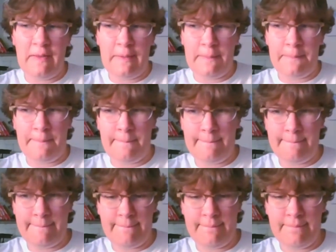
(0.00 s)

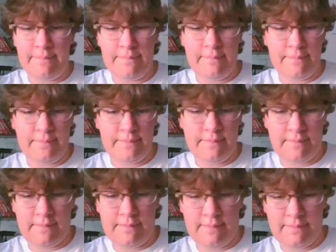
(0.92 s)

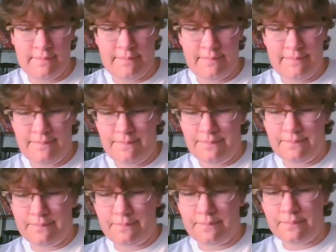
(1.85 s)

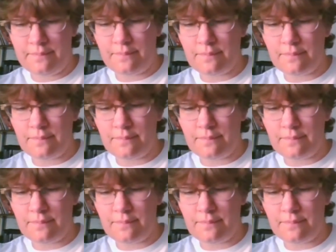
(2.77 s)
(silence)